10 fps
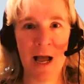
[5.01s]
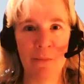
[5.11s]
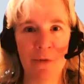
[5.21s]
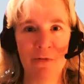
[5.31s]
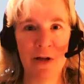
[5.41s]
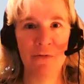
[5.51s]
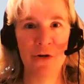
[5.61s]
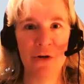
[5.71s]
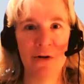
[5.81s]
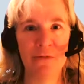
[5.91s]
We've had a few
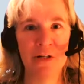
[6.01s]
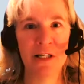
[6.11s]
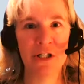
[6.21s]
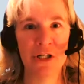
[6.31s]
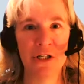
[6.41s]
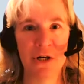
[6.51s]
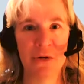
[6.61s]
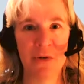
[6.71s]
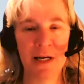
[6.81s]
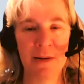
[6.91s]
conversations
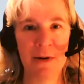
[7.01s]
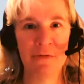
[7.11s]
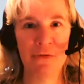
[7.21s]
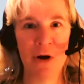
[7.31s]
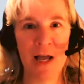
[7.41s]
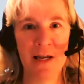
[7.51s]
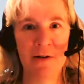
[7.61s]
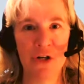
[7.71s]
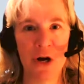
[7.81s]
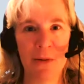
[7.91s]
already about a variety of
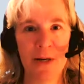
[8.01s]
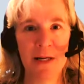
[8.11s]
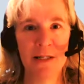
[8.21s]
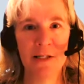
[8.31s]
topics.